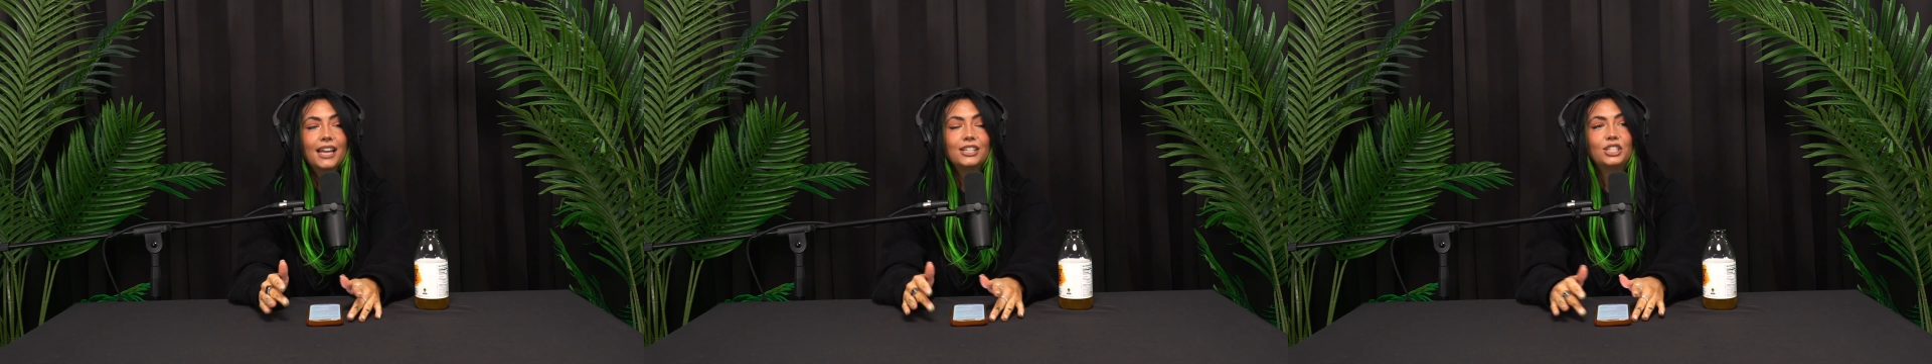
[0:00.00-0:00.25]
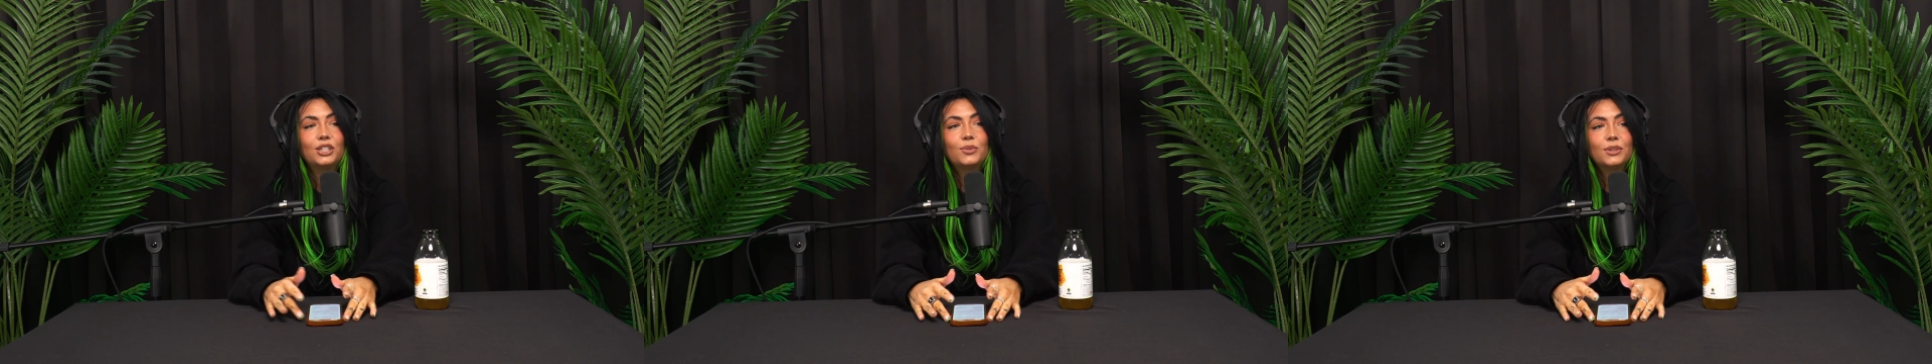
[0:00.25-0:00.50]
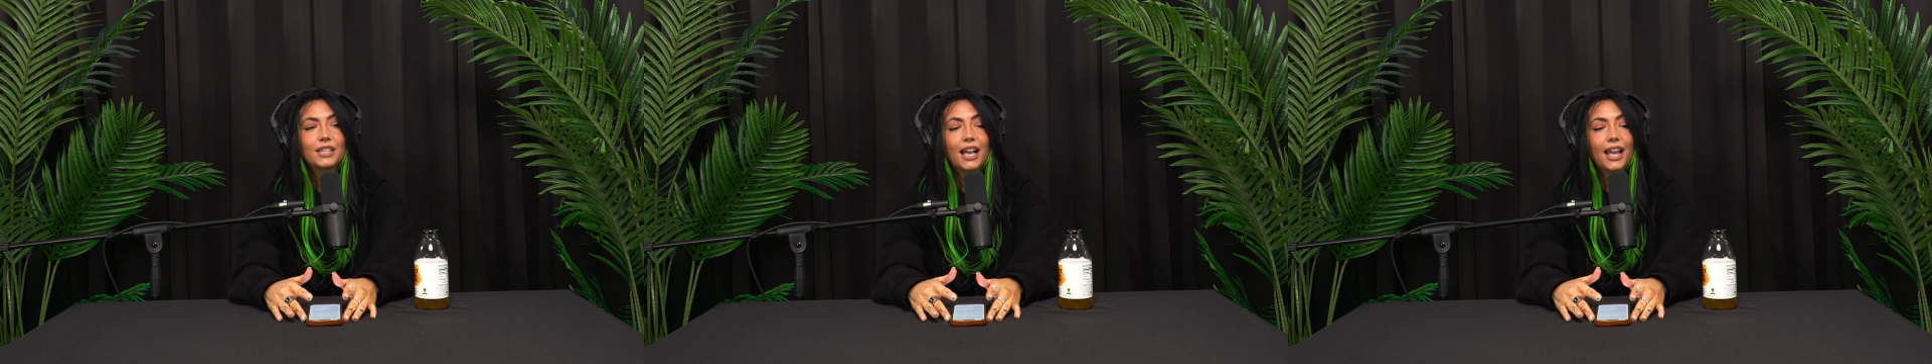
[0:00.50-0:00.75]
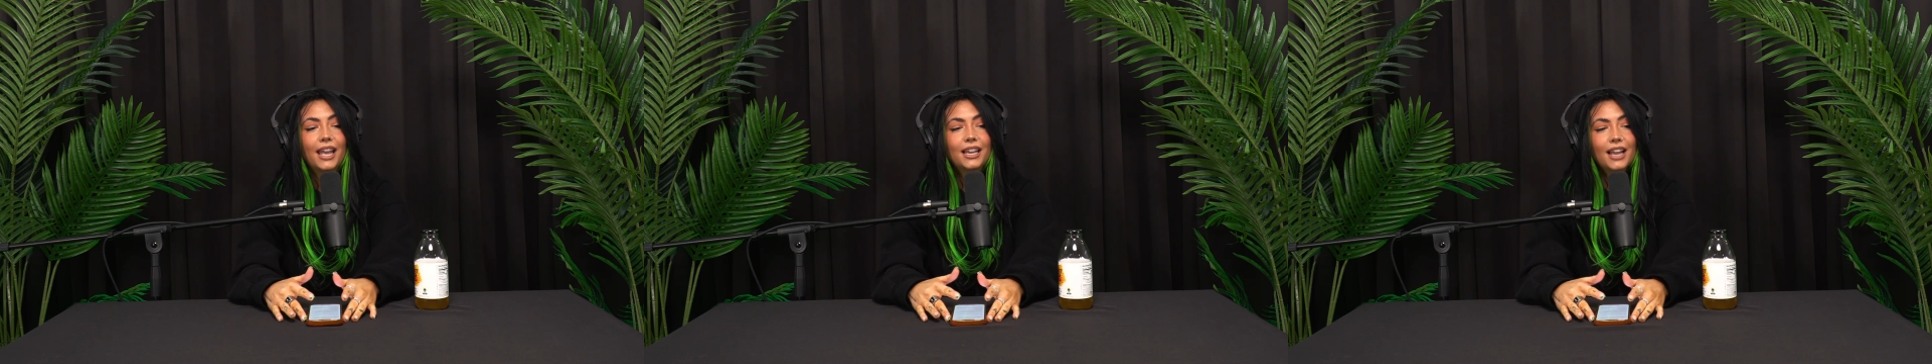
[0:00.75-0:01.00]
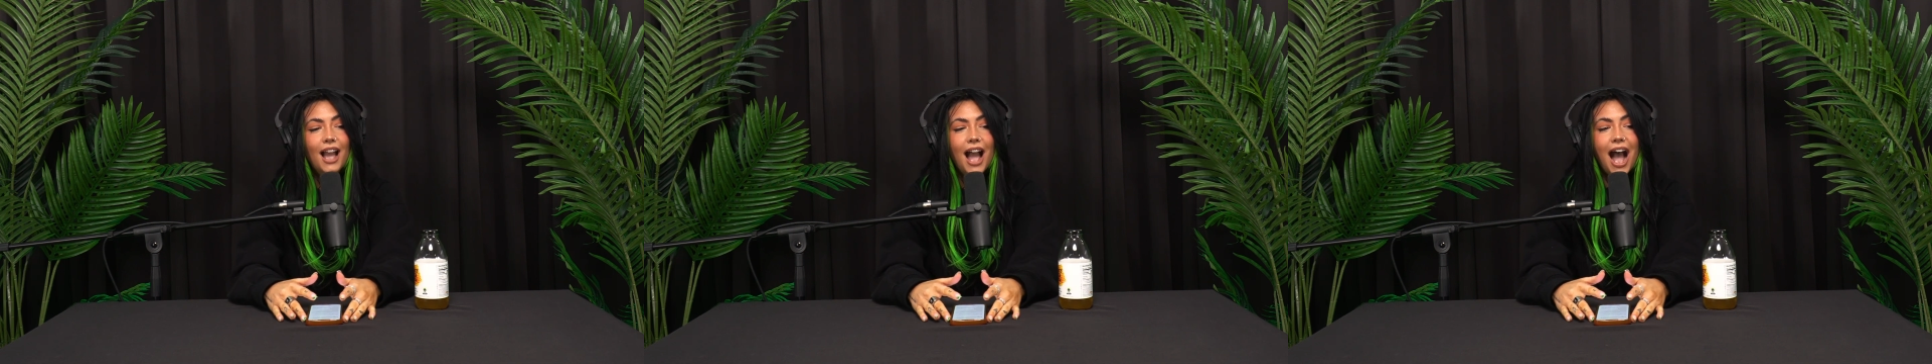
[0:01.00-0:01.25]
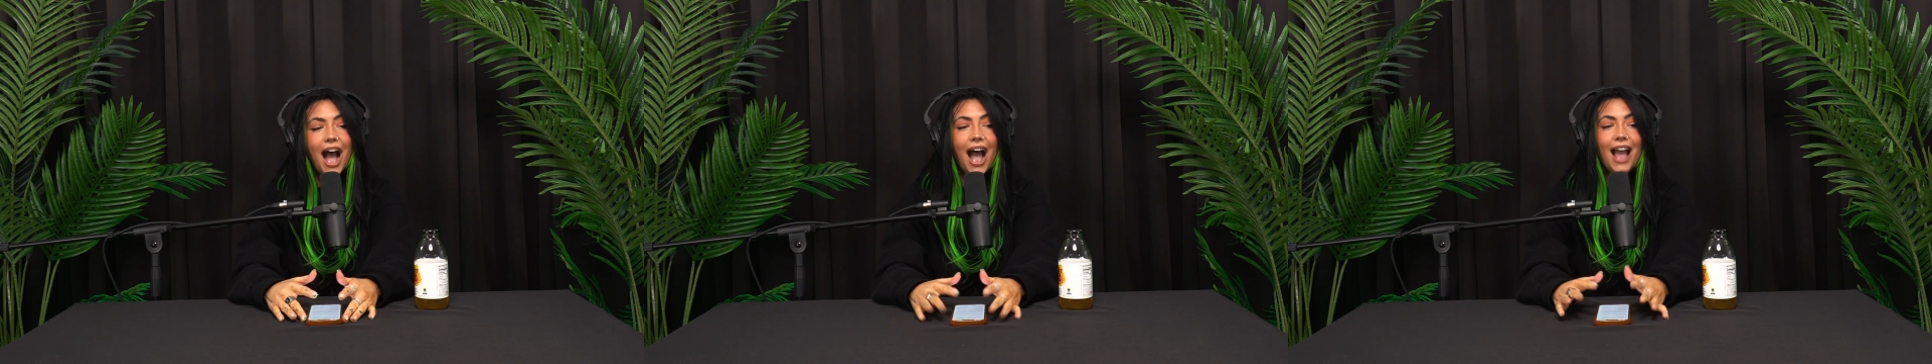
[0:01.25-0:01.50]
And she was like,
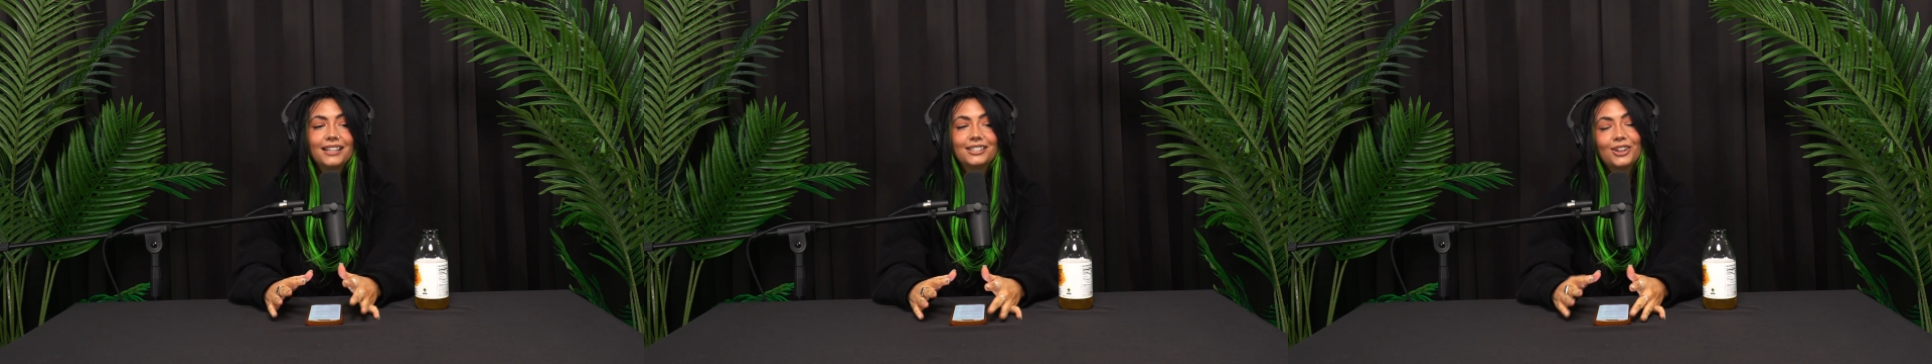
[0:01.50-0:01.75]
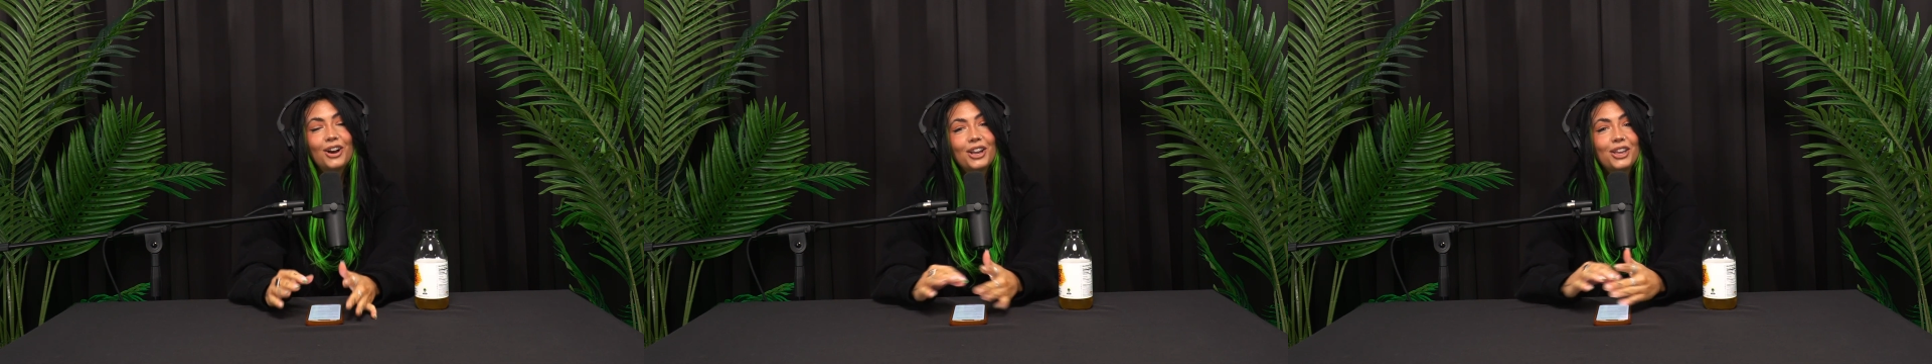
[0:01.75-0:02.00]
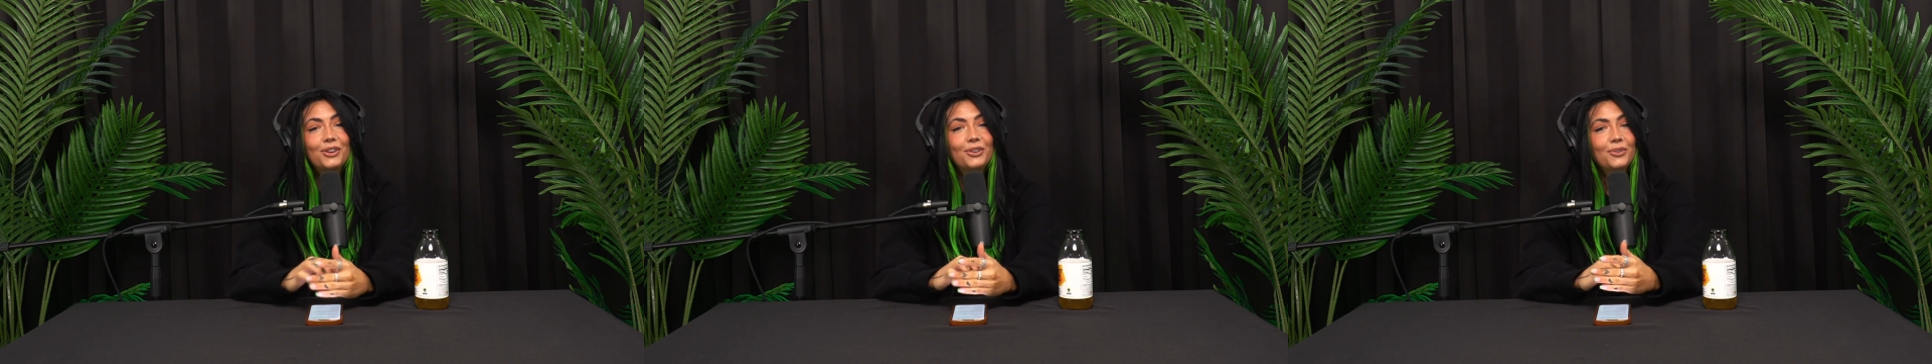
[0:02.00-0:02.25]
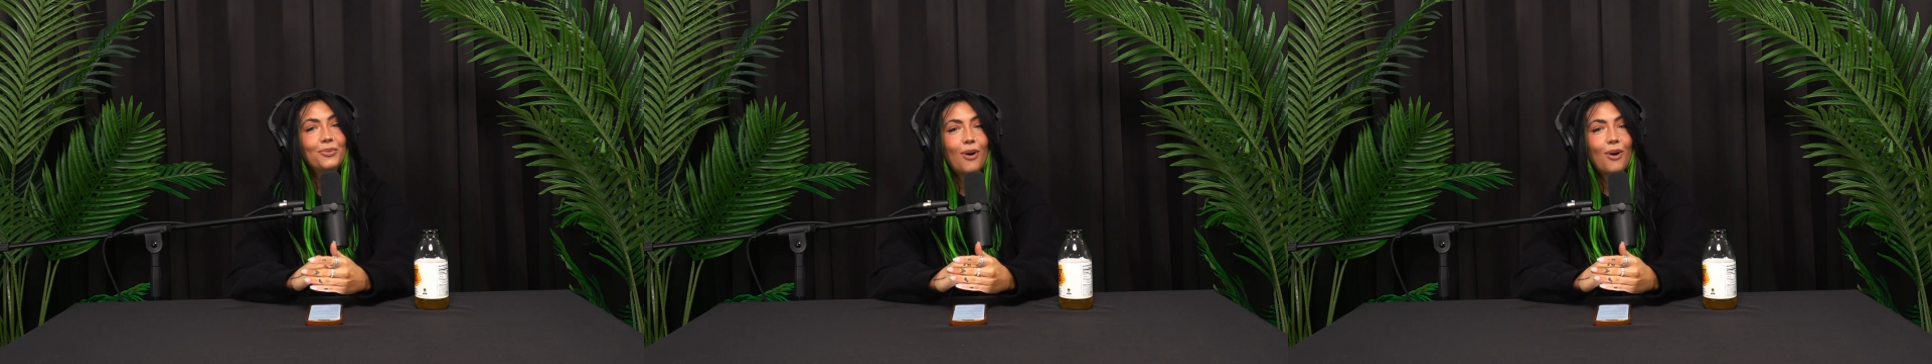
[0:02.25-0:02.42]
I saw you